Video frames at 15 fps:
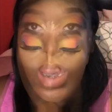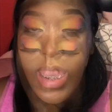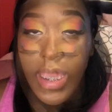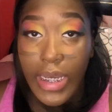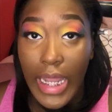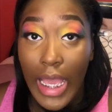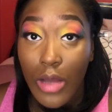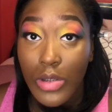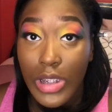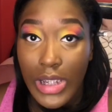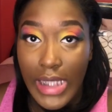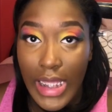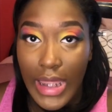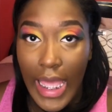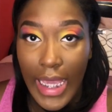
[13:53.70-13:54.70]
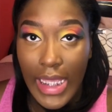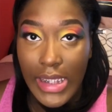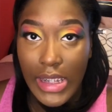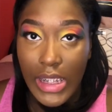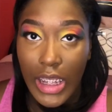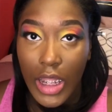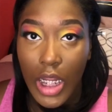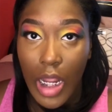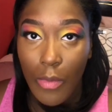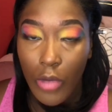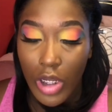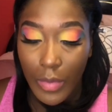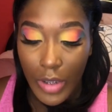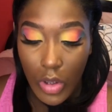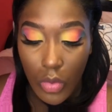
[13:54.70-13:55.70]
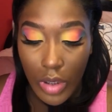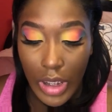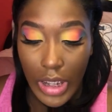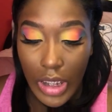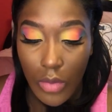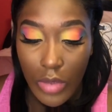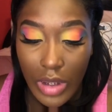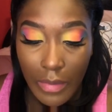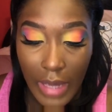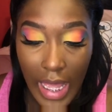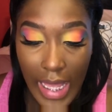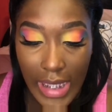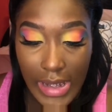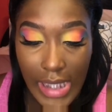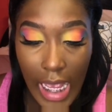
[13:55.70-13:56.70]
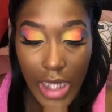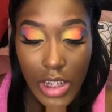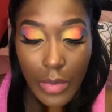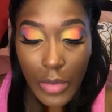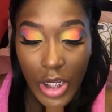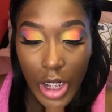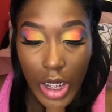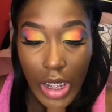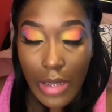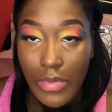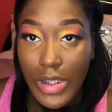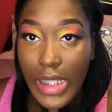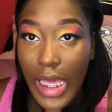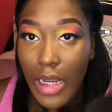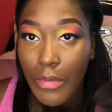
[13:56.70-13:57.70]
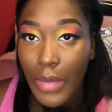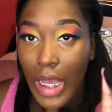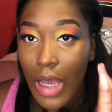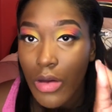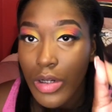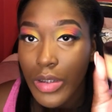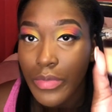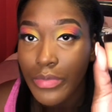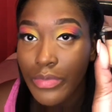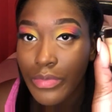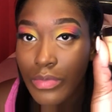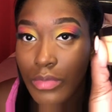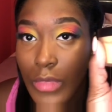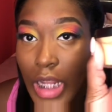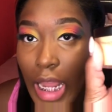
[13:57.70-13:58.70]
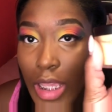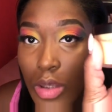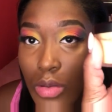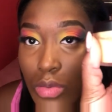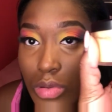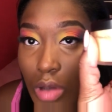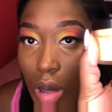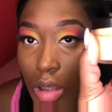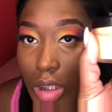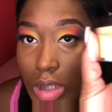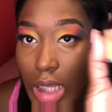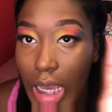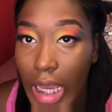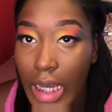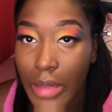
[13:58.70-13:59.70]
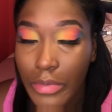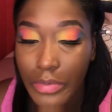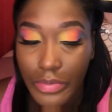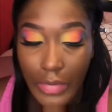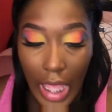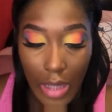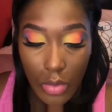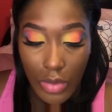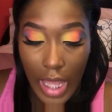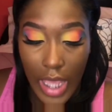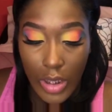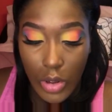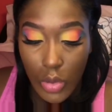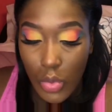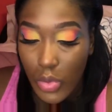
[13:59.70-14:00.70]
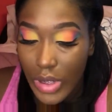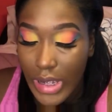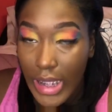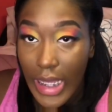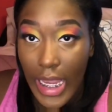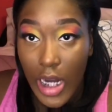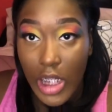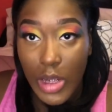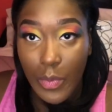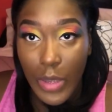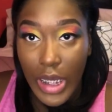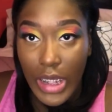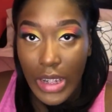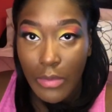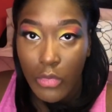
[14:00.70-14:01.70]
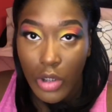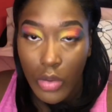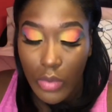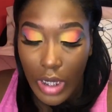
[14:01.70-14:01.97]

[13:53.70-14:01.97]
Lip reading: And now to set that concealer, I'm going to be going in with my Sacha Buttercup setting powder that I use all the time. I do not use the Airspun anymore.